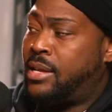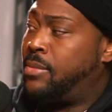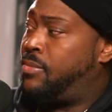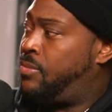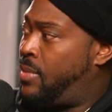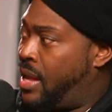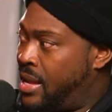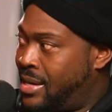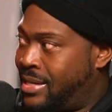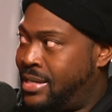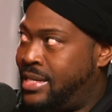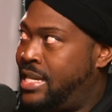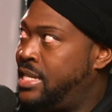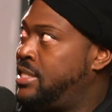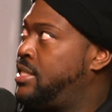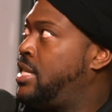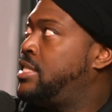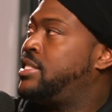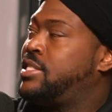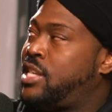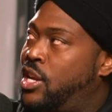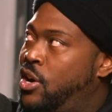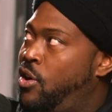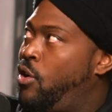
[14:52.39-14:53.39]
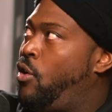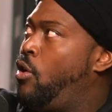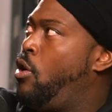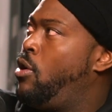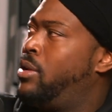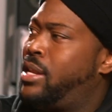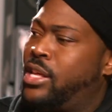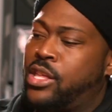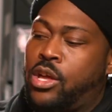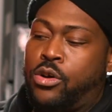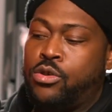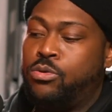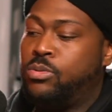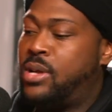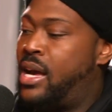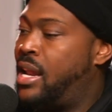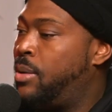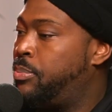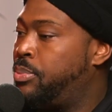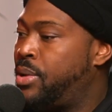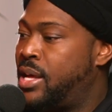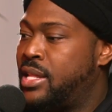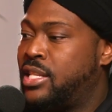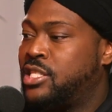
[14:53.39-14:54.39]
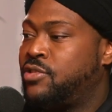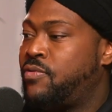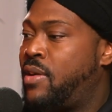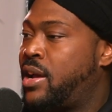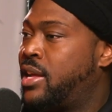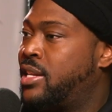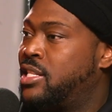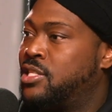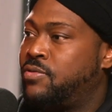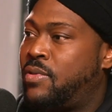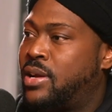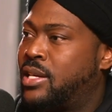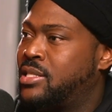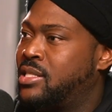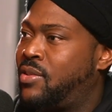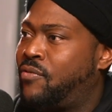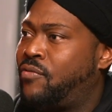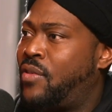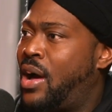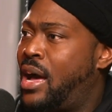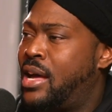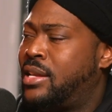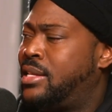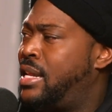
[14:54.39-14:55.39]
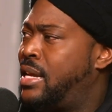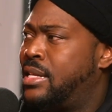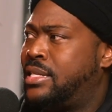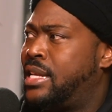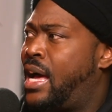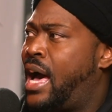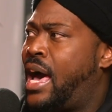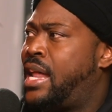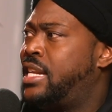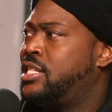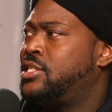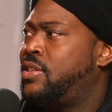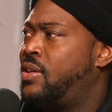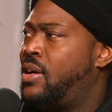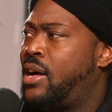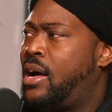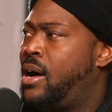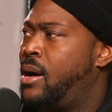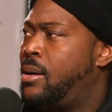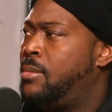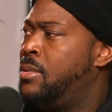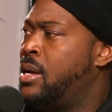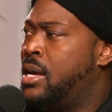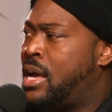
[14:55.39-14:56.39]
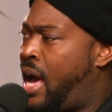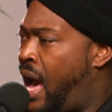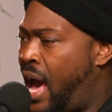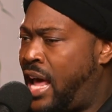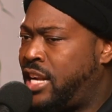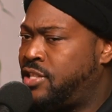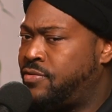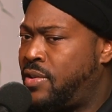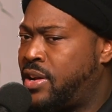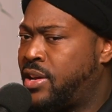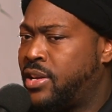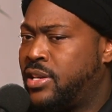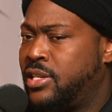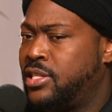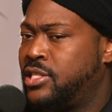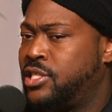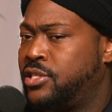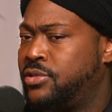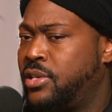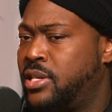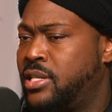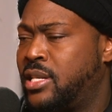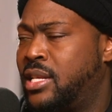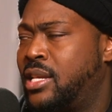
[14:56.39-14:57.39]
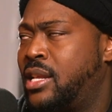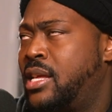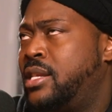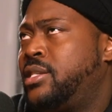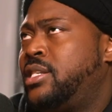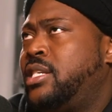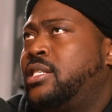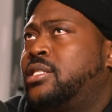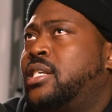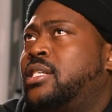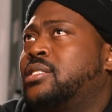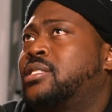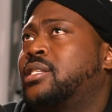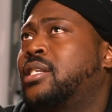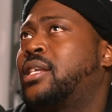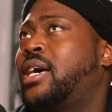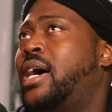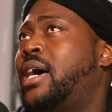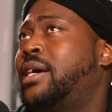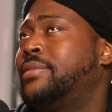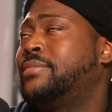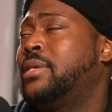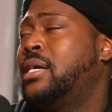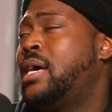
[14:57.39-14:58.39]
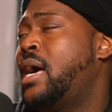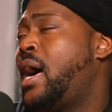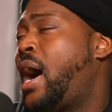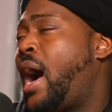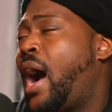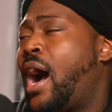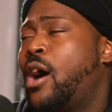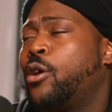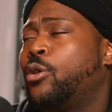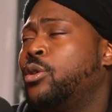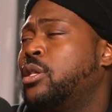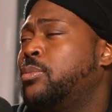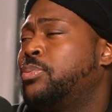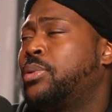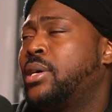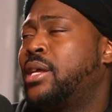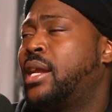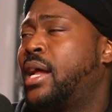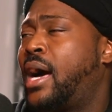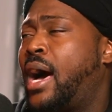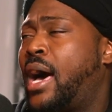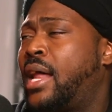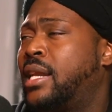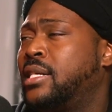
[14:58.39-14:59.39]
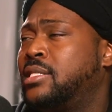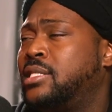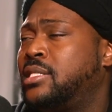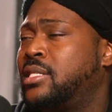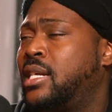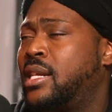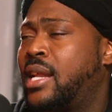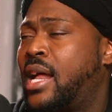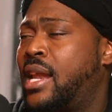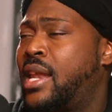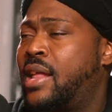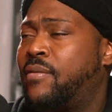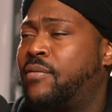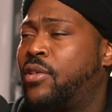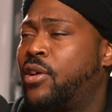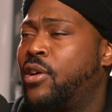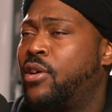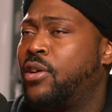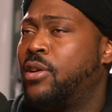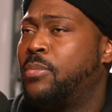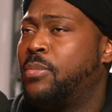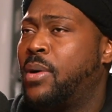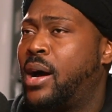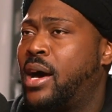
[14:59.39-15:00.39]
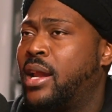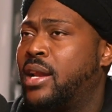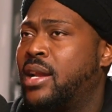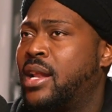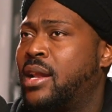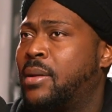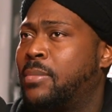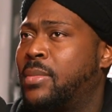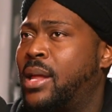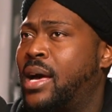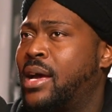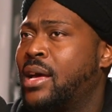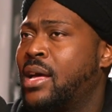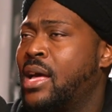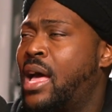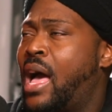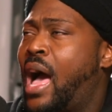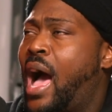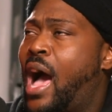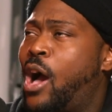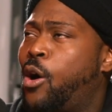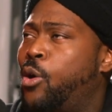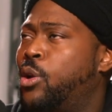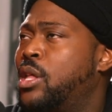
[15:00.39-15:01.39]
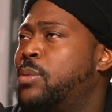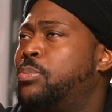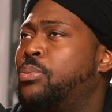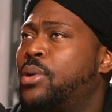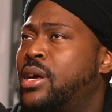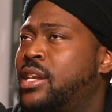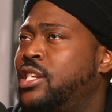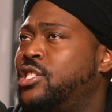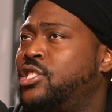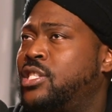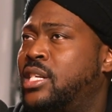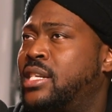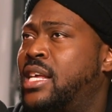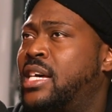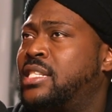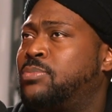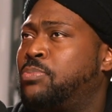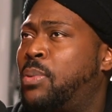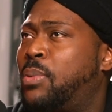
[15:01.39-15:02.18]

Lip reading: like DJs that are on like, yo, you got to play this record. This record's the hottest record in the street. And DJs are like, I only play the hottest shit. And I never heard about it. And I'm like, I only play the shit that's